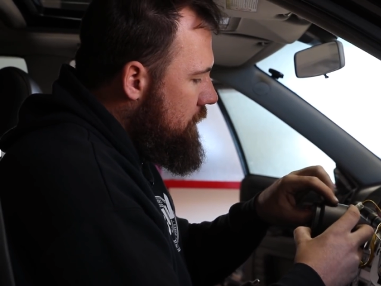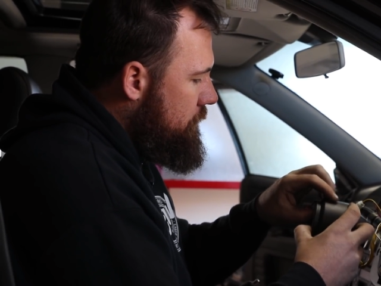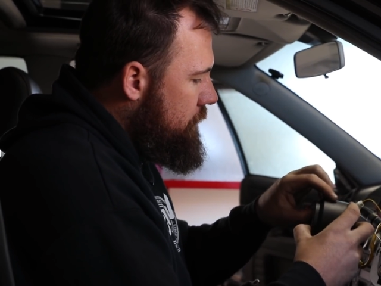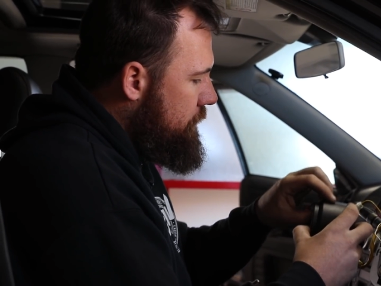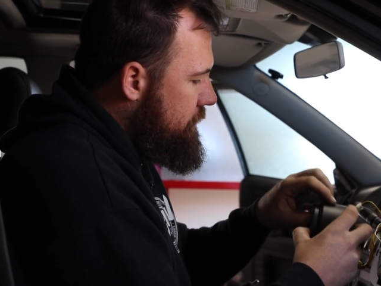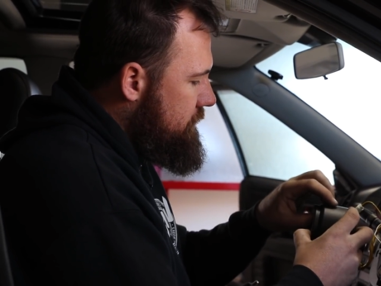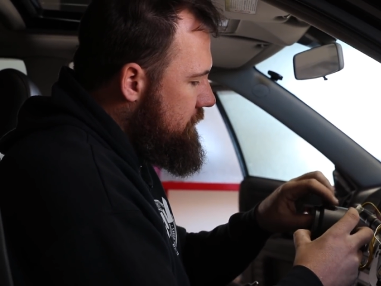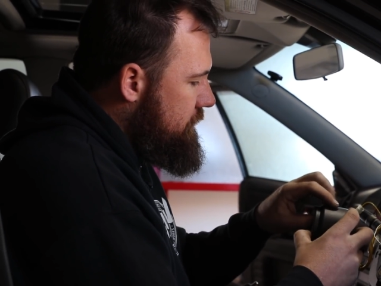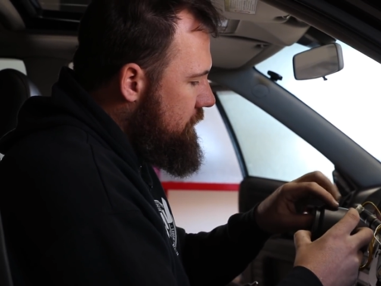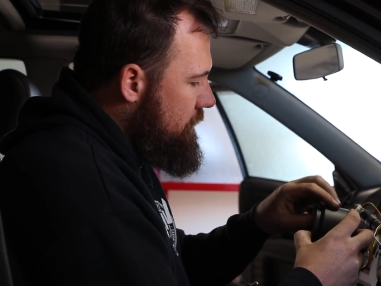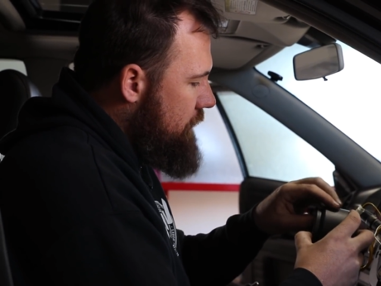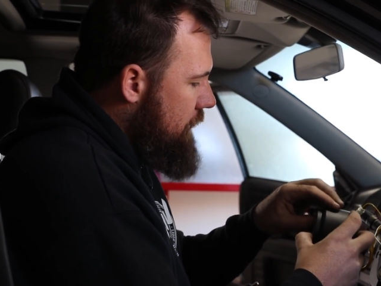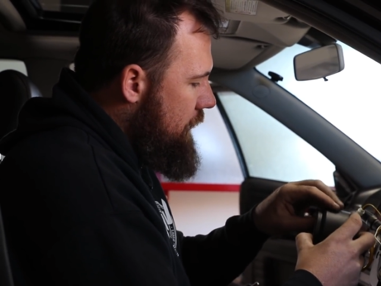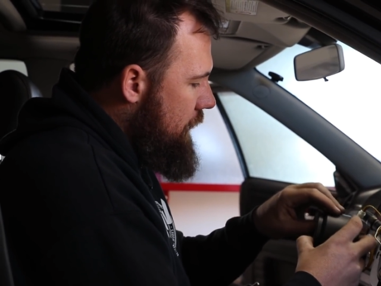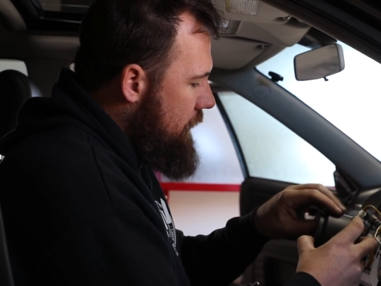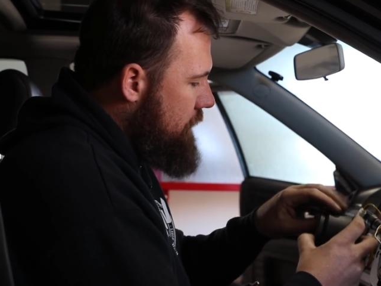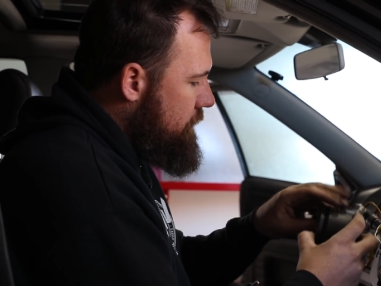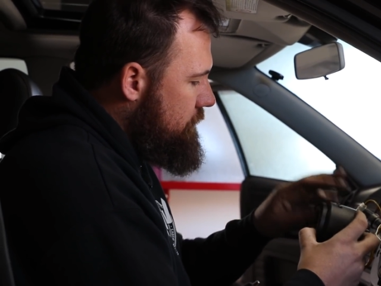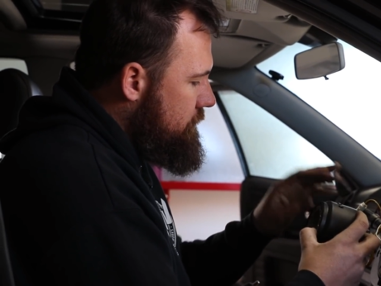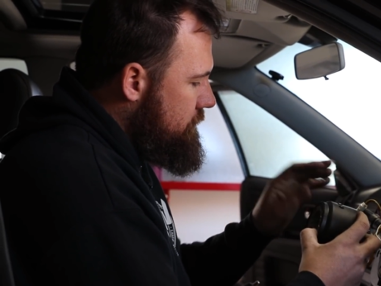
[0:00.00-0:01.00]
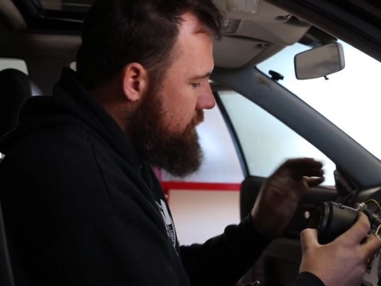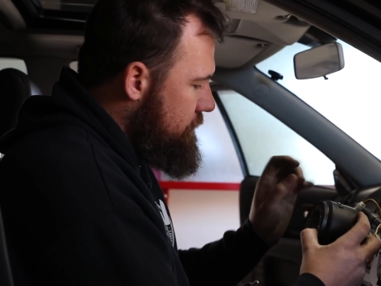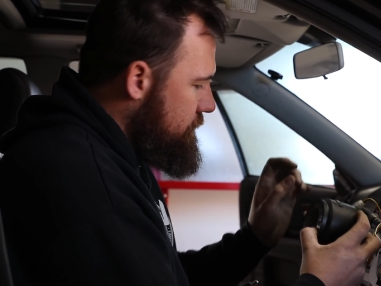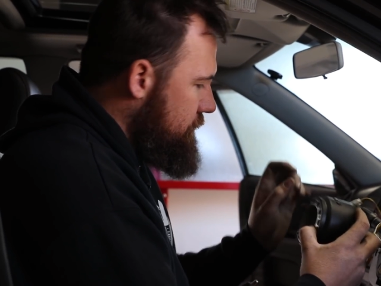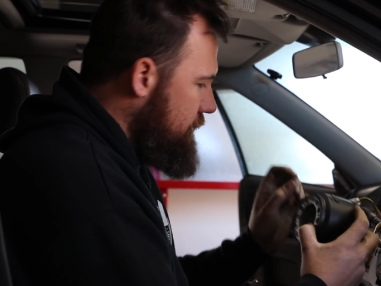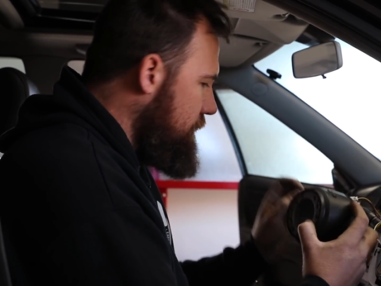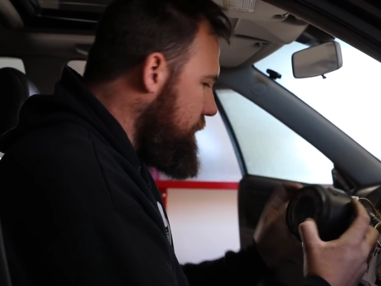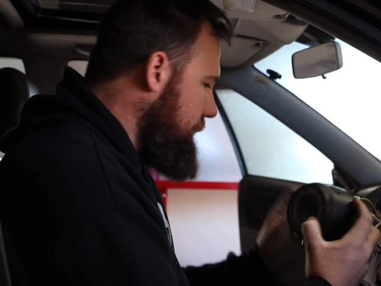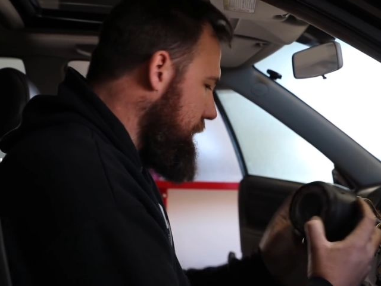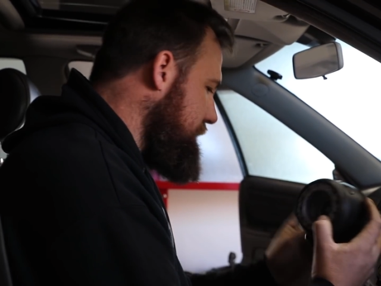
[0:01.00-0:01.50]
puts your cruise
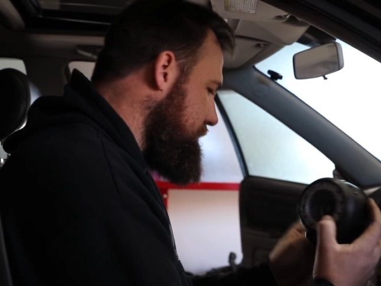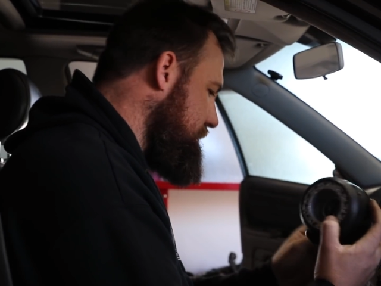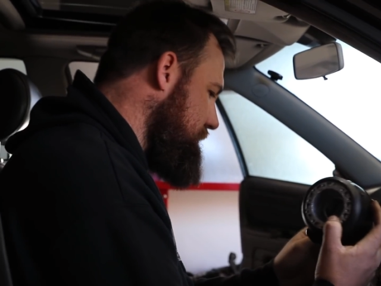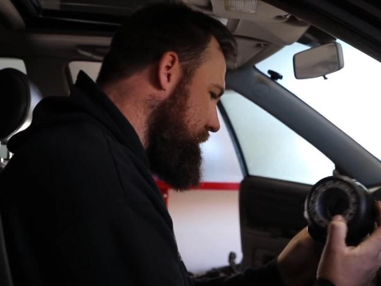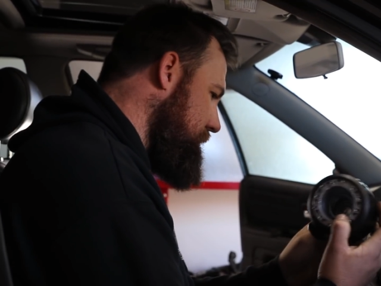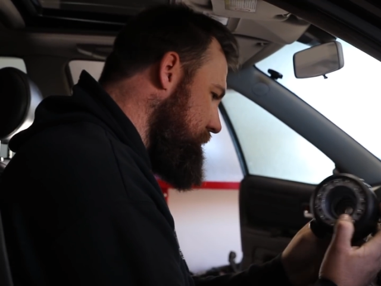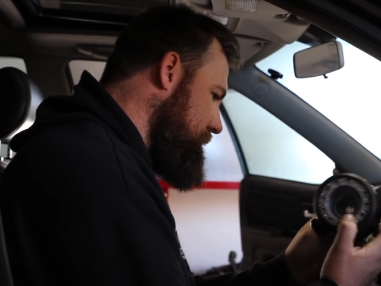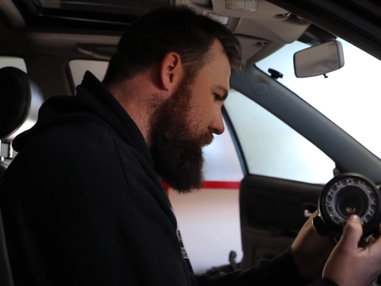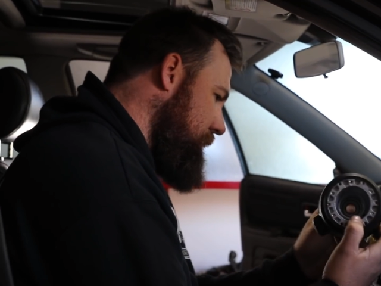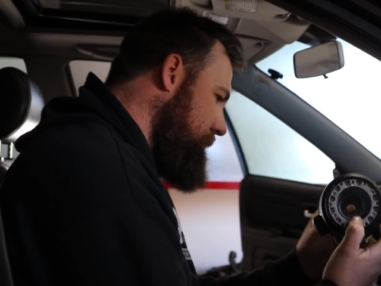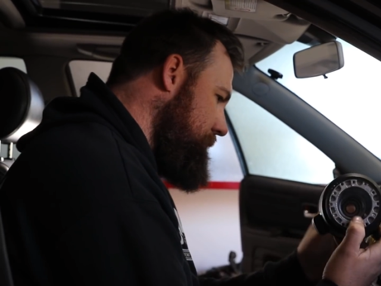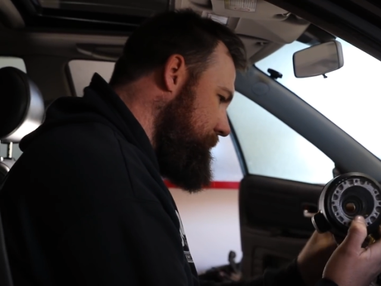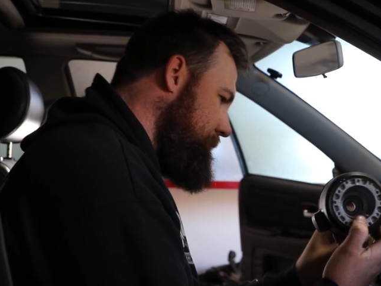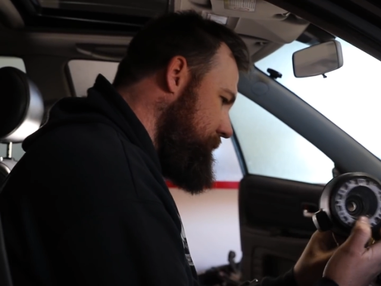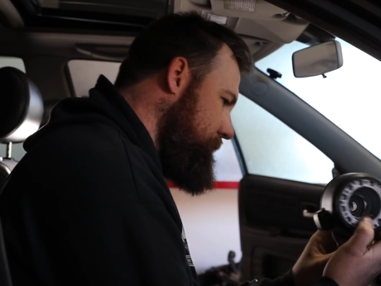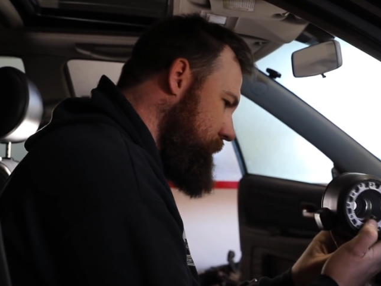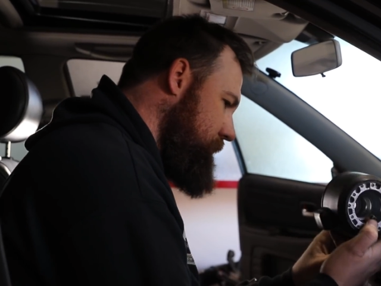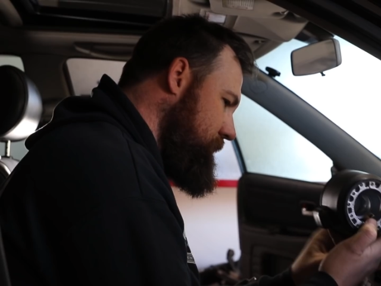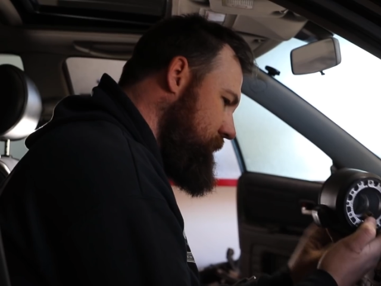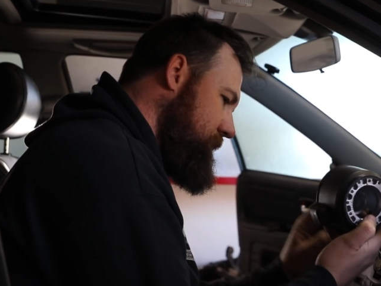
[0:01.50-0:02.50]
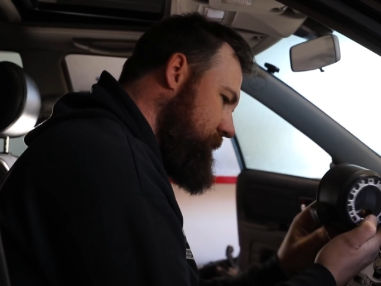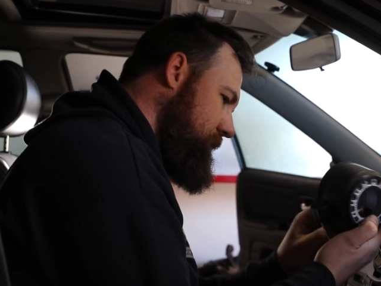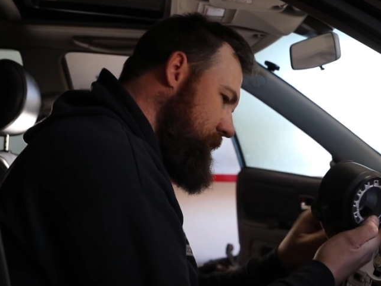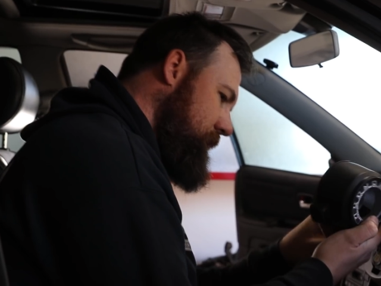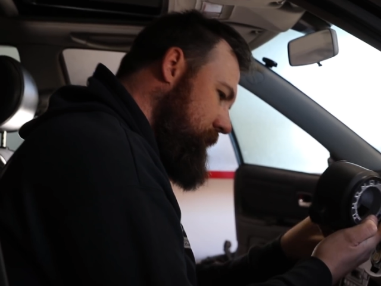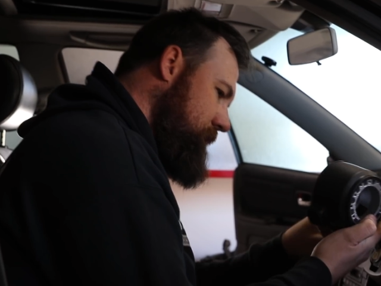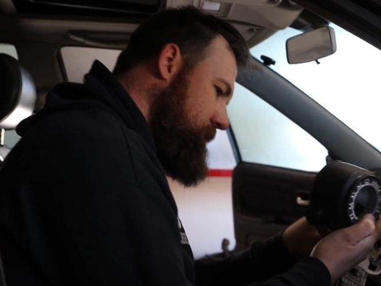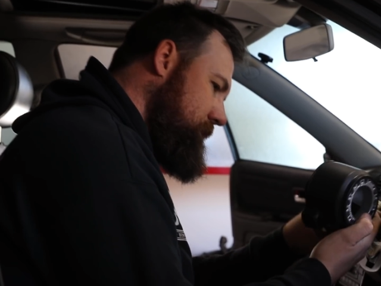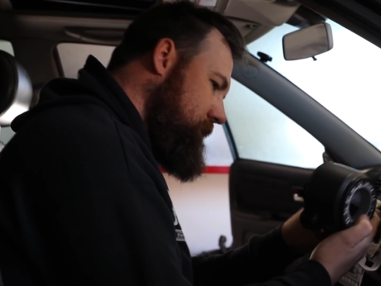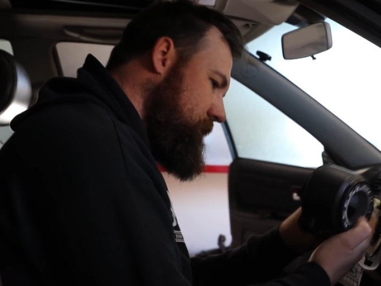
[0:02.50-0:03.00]
control buttons at the top, which is a
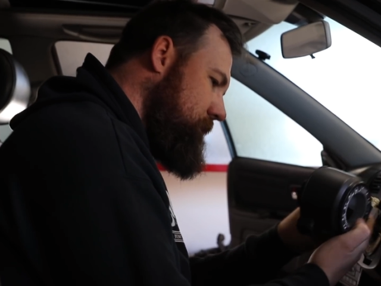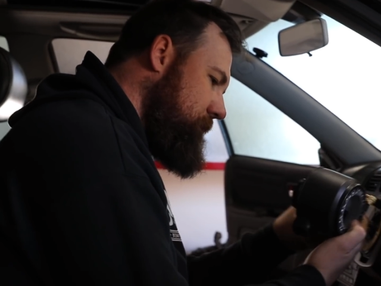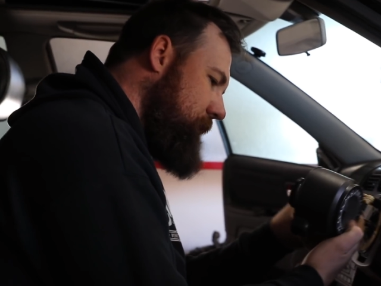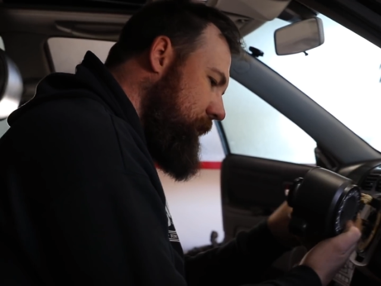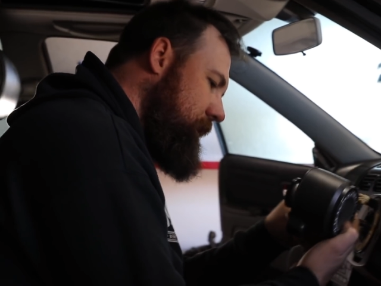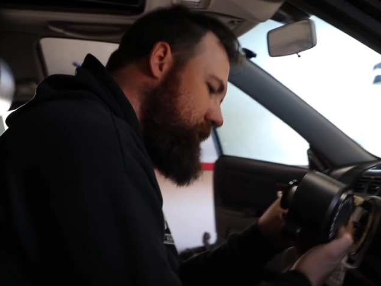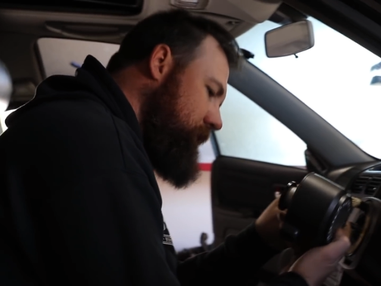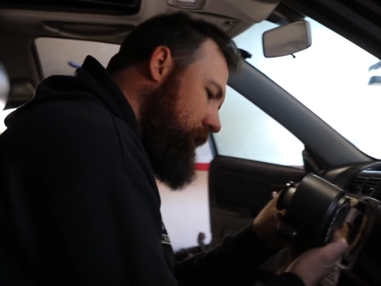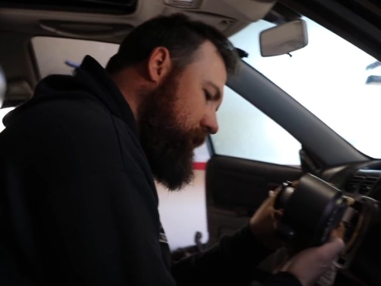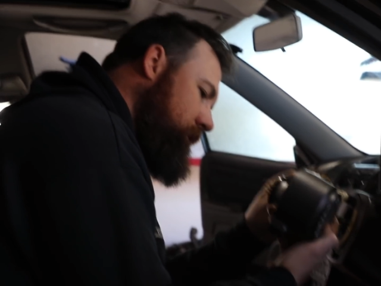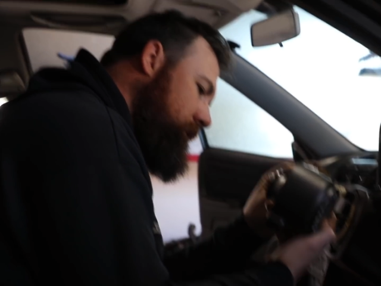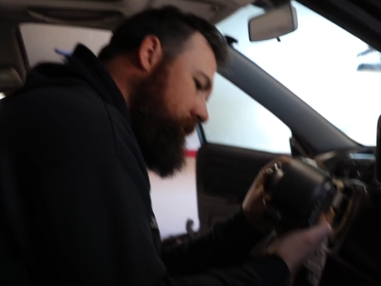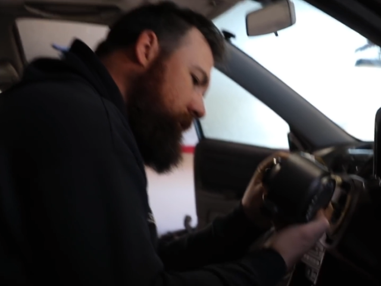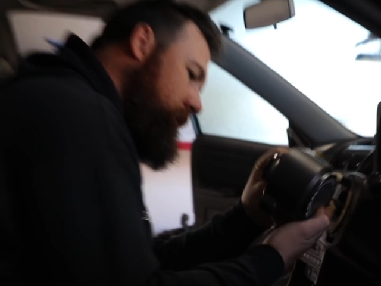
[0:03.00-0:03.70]
nice little feature.